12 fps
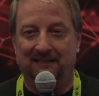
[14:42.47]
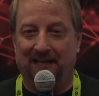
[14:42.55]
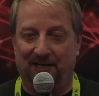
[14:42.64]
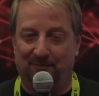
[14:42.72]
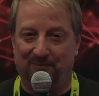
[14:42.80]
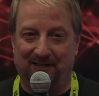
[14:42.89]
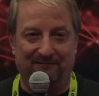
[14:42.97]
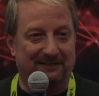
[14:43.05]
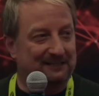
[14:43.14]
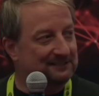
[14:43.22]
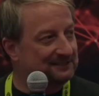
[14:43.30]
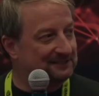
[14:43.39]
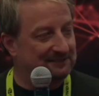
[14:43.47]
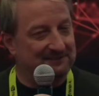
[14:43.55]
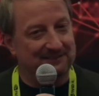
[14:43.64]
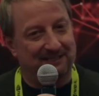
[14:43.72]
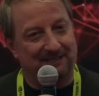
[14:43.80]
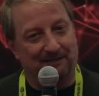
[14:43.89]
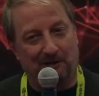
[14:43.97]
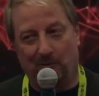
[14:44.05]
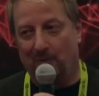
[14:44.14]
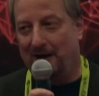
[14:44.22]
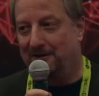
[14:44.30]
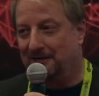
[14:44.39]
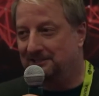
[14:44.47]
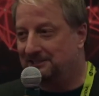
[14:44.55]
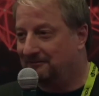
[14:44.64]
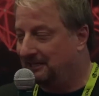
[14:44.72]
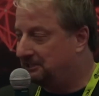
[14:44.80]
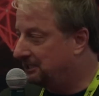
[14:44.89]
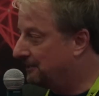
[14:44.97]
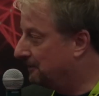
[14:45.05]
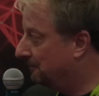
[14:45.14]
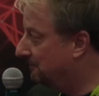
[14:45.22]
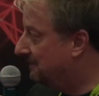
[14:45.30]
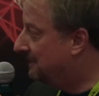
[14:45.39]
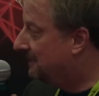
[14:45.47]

in oblivious awareness of each other.